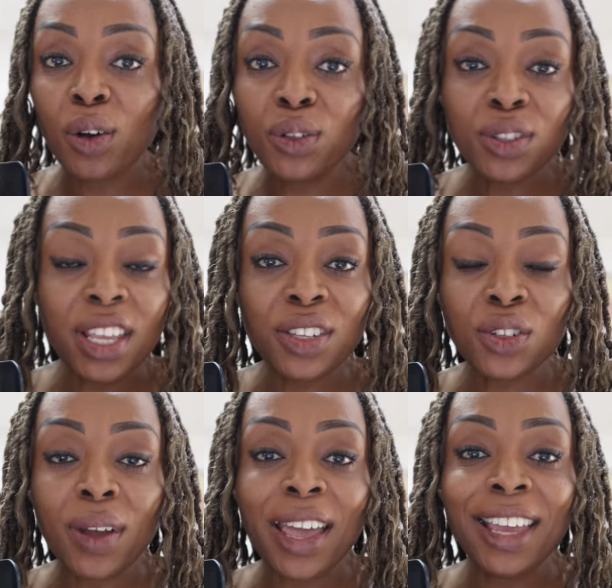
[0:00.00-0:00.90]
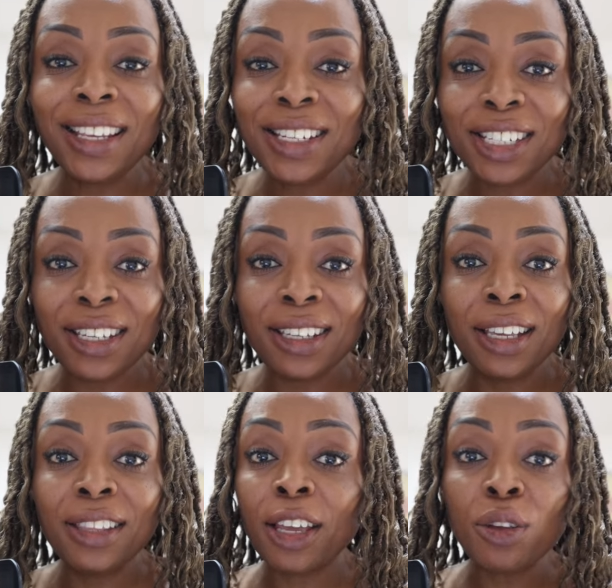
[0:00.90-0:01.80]
all those extra energy
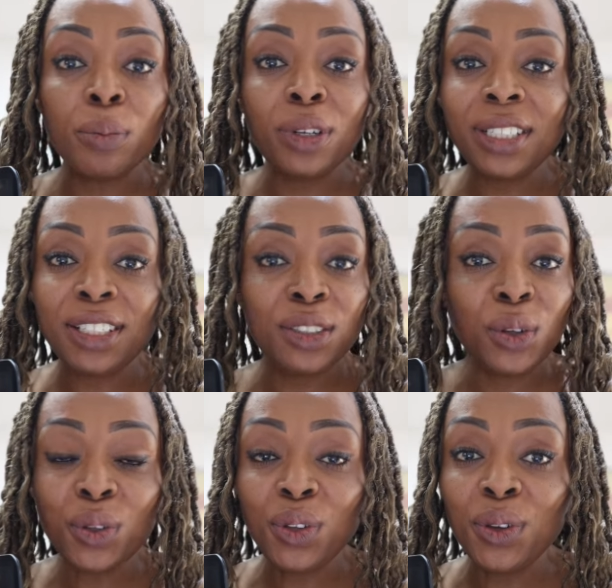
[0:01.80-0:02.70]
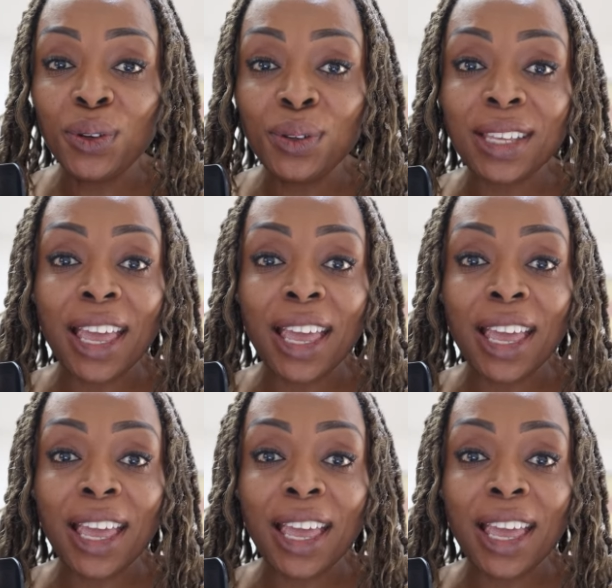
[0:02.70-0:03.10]
that your body did not use